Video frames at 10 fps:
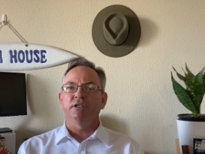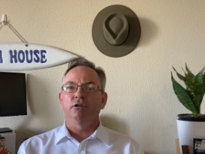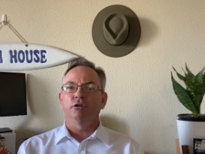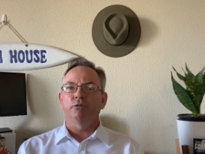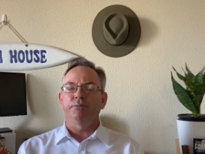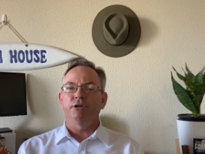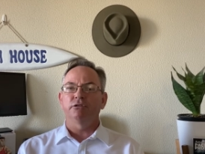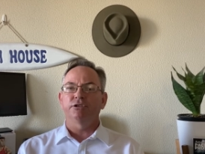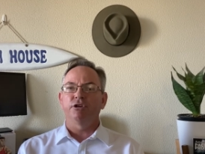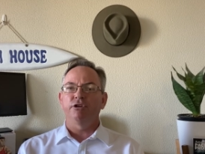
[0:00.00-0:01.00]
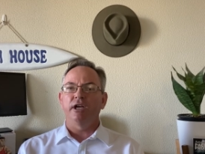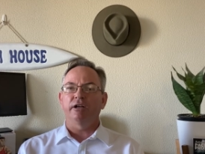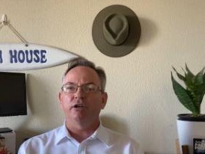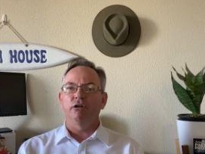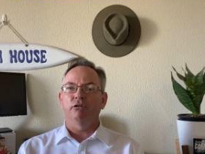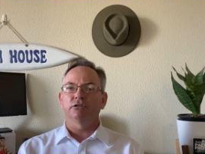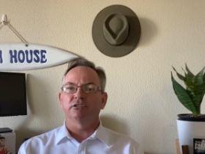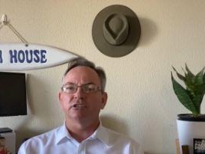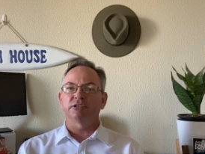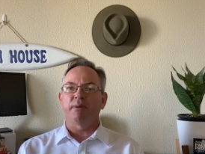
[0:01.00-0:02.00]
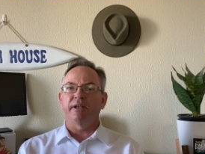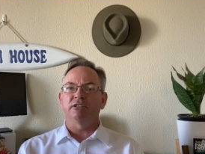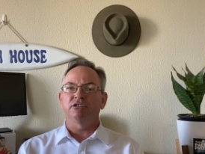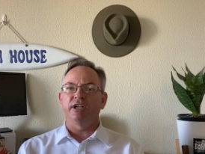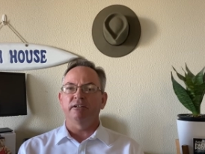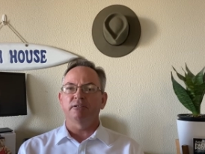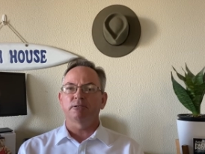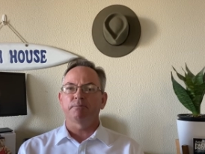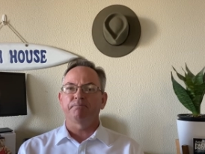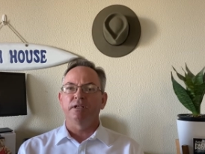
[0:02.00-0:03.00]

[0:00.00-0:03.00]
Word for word: who abused two young girls a suspended sentence